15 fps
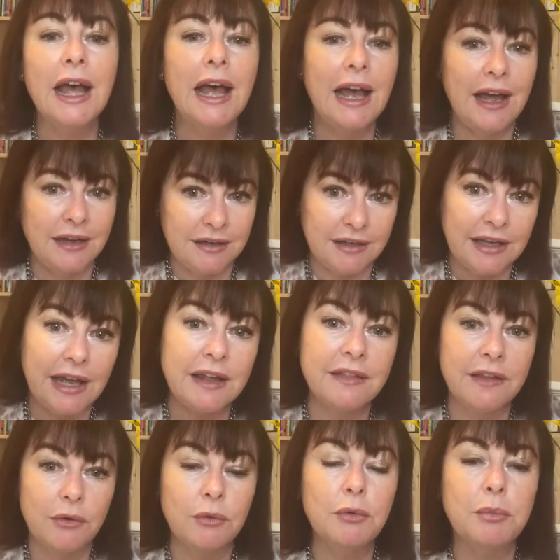and again
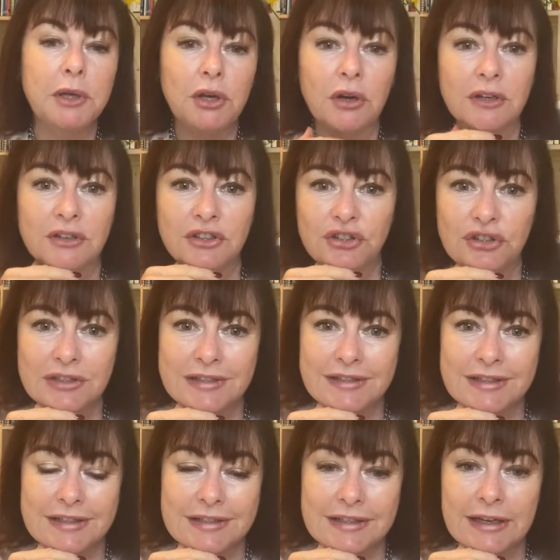there will be conditions
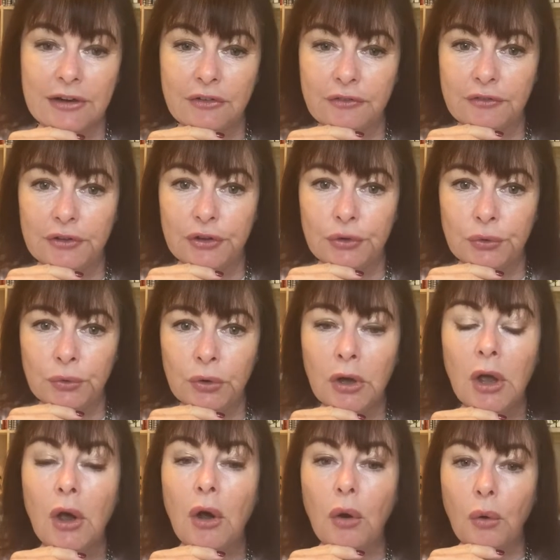set out for you,
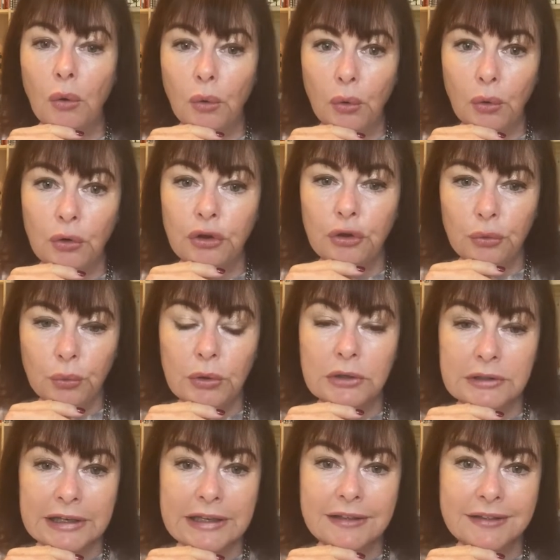or you will
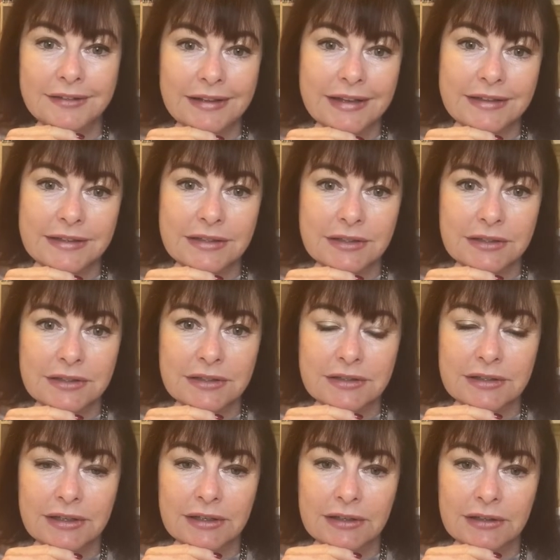get a sentence
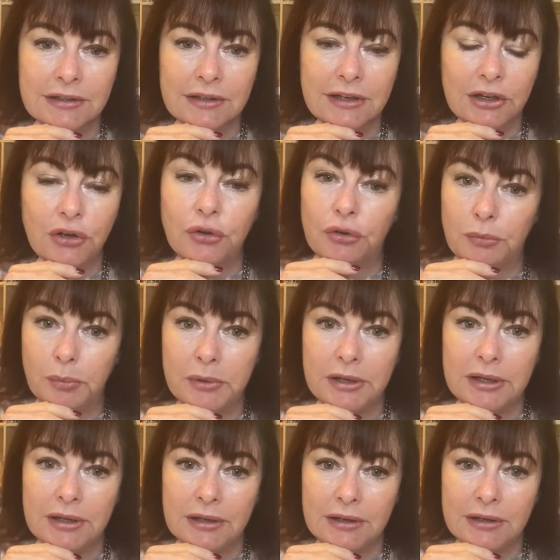and it could
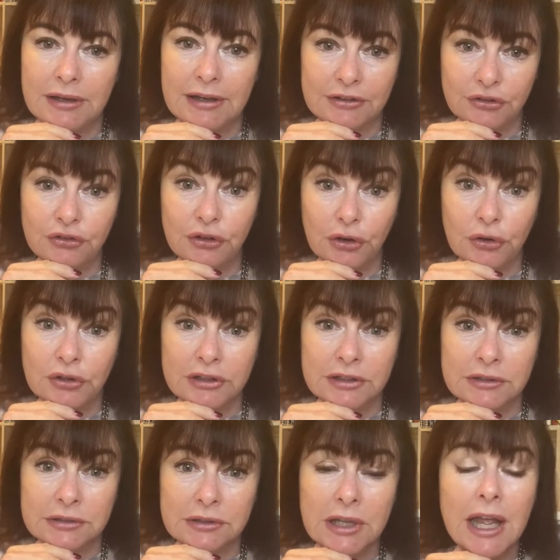be
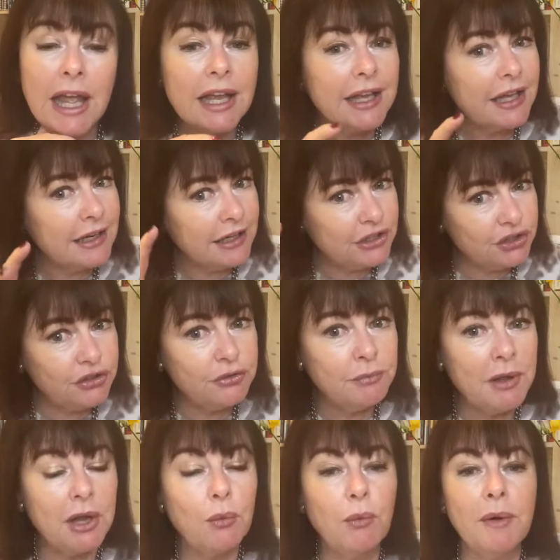custodial. Can I just
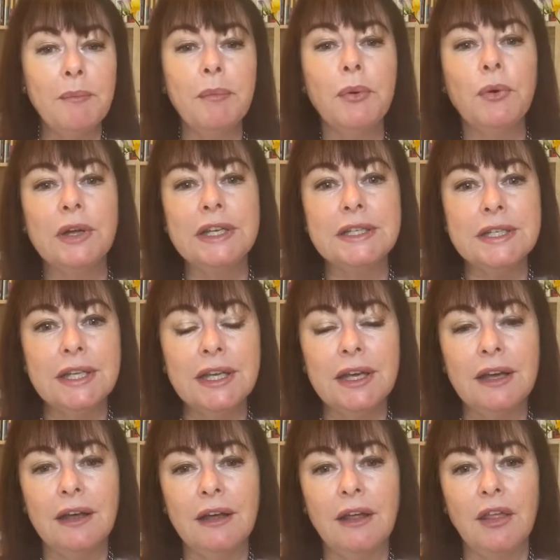make one point
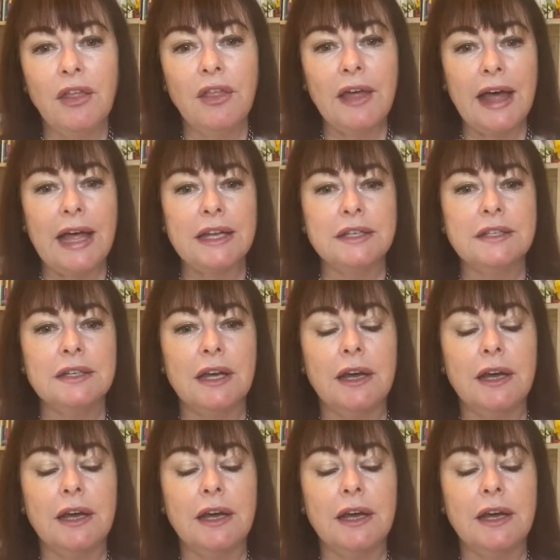here that